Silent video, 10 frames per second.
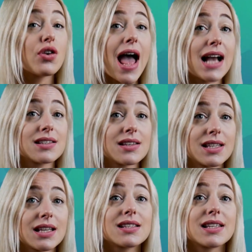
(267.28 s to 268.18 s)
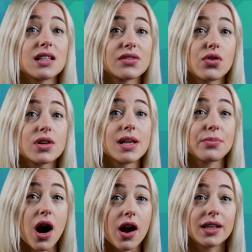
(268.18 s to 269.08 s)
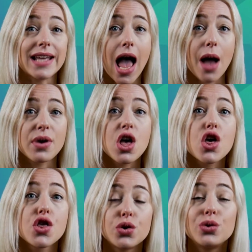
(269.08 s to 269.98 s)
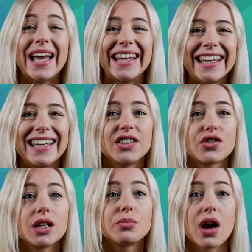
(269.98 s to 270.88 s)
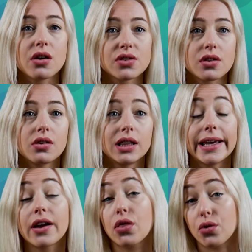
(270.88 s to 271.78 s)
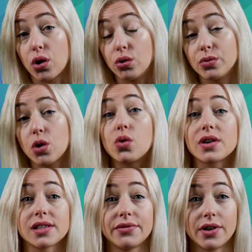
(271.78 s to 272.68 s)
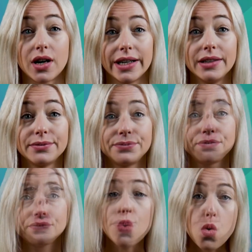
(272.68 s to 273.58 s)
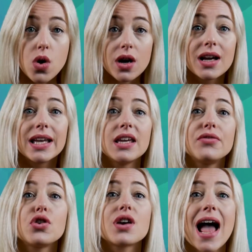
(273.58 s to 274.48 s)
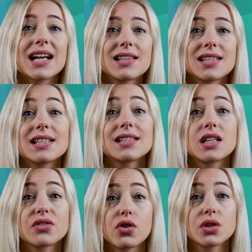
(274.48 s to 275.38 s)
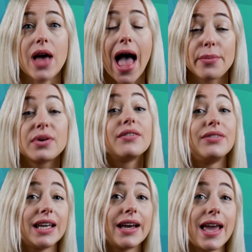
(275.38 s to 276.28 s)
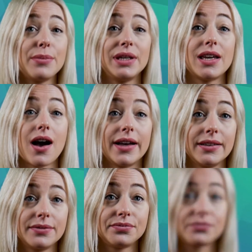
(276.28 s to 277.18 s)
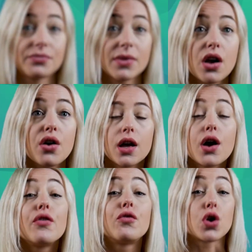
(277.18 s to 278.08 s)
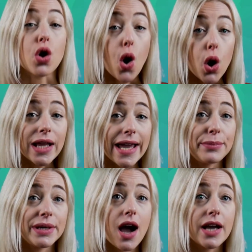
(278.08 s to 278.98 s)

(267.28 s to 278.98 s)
accessing Salesforce Pardot app through any internet browser like Chrome or Safari, or if you're accessing Salesforce app via API. For all API